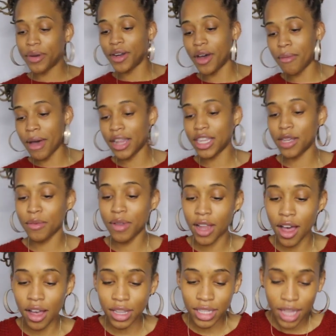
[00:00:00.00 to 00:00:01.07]
put on my lip
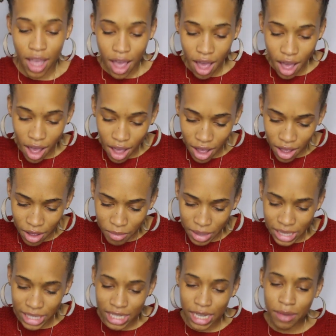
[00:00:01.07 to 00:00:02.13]
gloss.
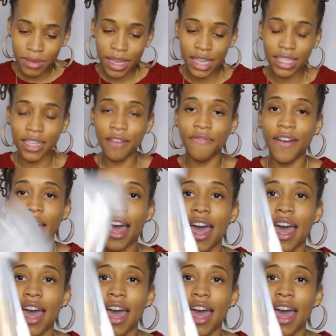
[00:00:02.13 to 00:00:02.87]
It seems as if I